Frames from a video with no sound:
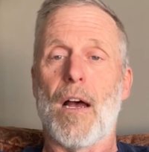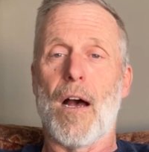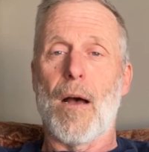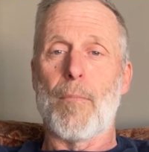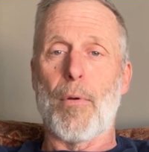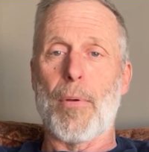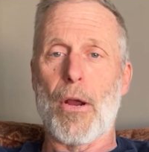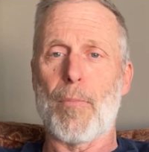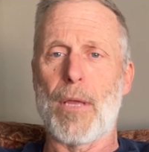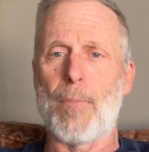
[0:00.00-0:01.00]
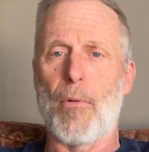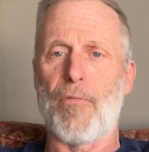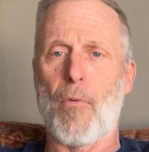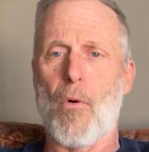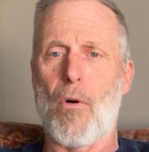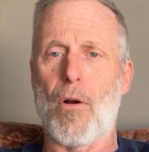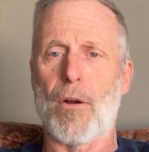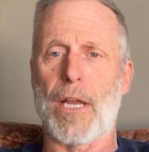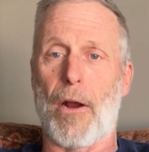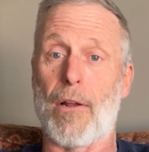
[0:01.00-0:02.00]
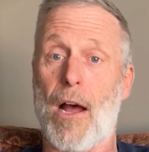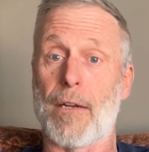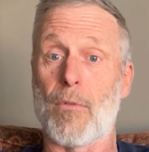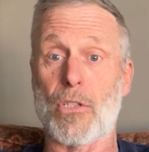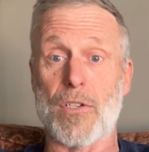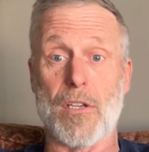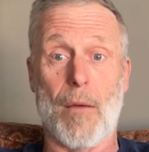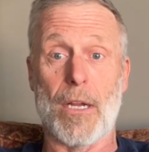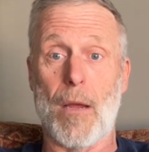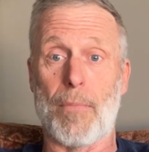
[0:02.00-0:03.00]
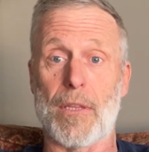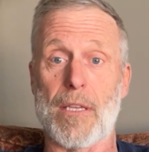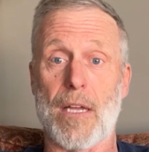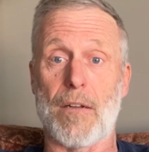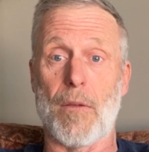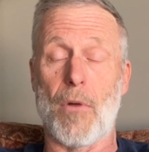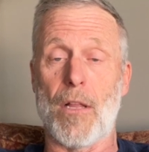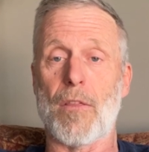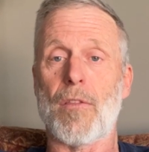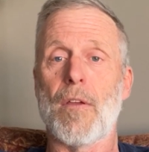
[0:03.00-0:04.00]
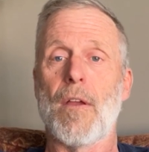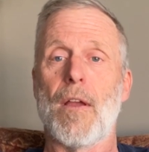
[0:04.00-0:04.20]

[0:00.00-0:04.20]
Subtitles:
Preparing people for Carolina, which is coming up at the end of the month.